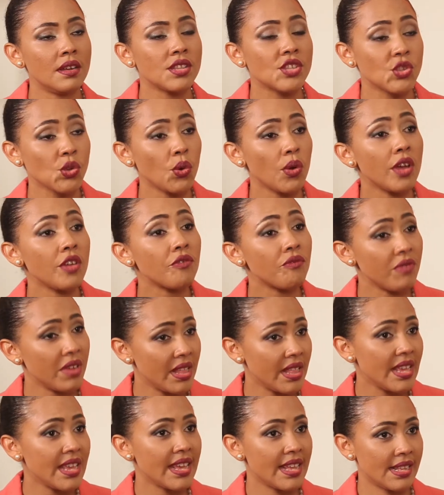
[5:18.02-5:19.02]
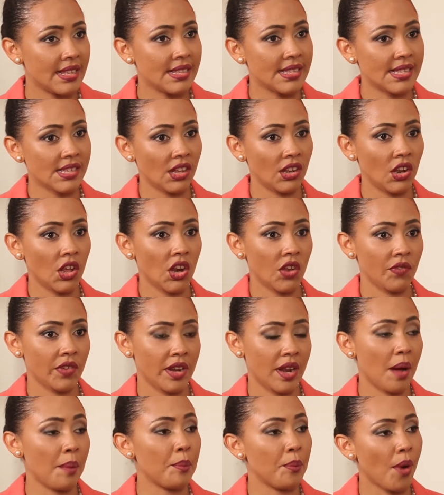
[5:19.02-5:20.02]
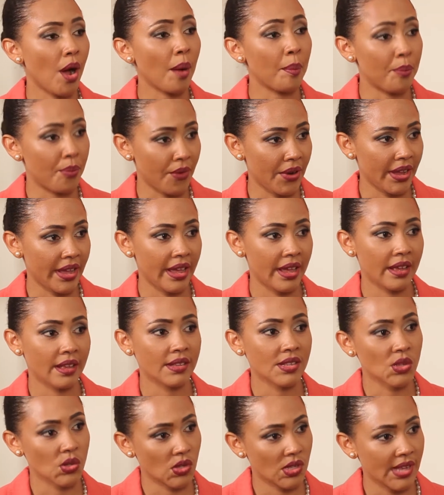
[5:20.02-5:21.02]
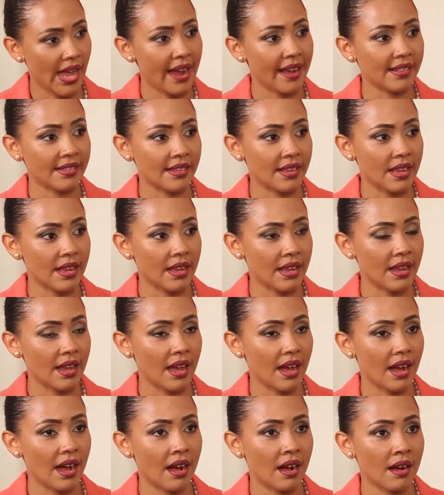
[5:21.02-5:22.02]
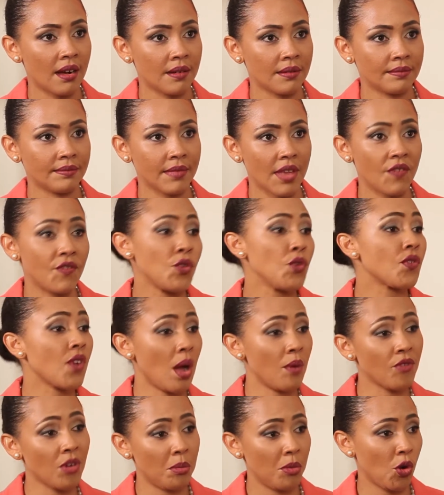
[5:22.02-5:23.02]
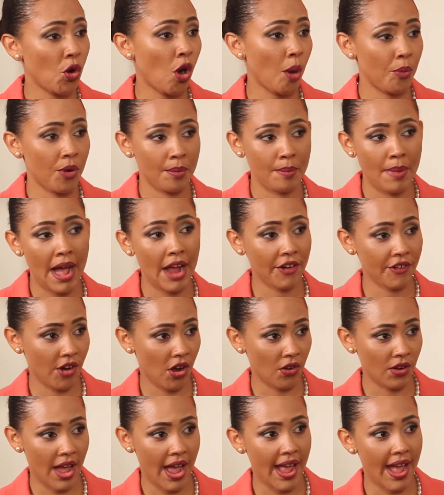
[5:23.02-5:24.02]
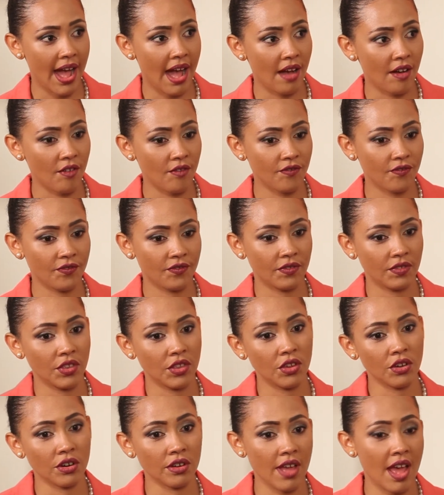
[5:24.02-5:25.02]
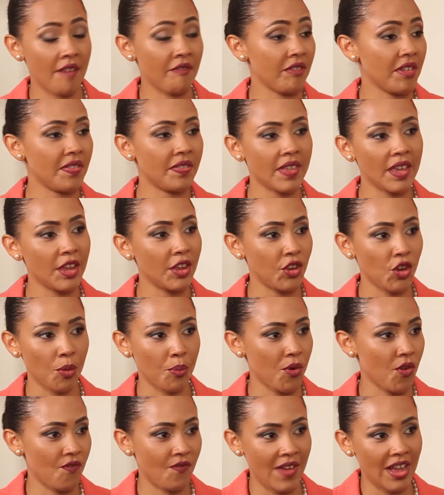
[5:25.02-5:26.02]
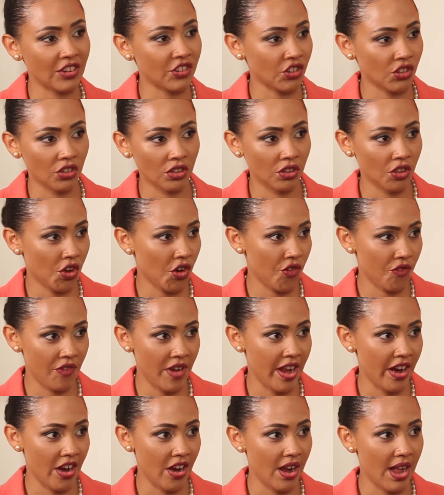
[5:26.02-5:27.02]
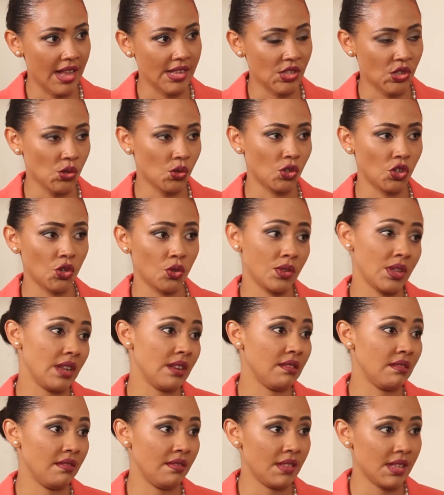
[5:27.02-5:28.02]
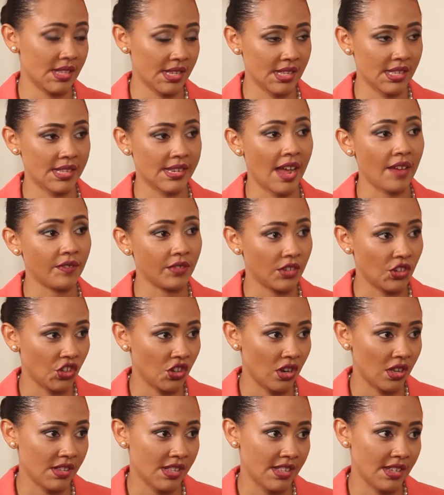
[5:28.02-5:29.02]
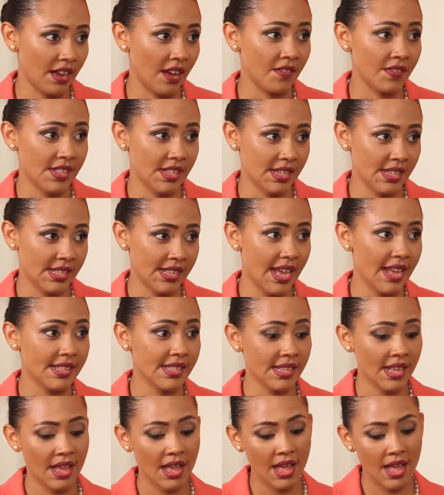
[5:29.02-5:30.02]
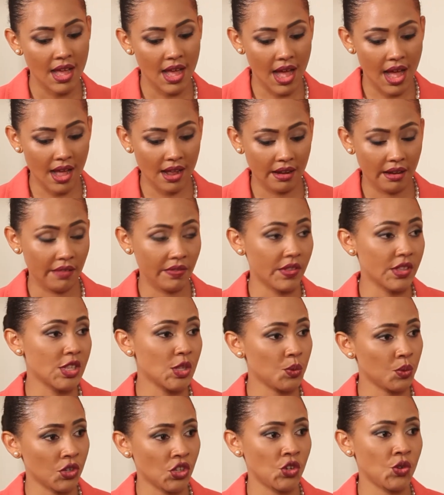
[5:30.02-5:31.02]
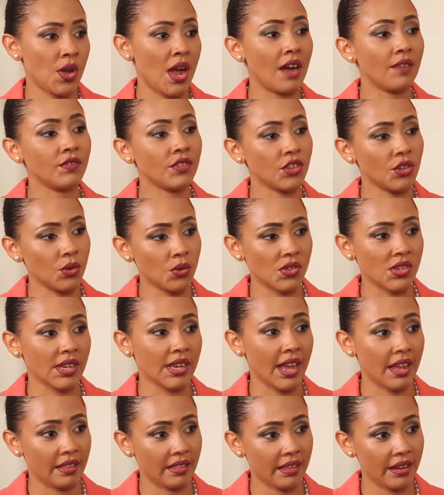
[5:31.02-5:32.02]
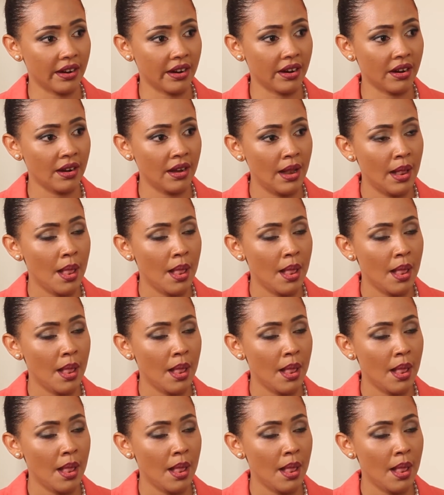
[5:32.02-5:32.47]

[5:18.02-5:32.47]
So it really is a lot of it upbringing, society. If you've come from a corporate background, everything in your professional career has told you that this is the definition of success and this is what you have to do to get there.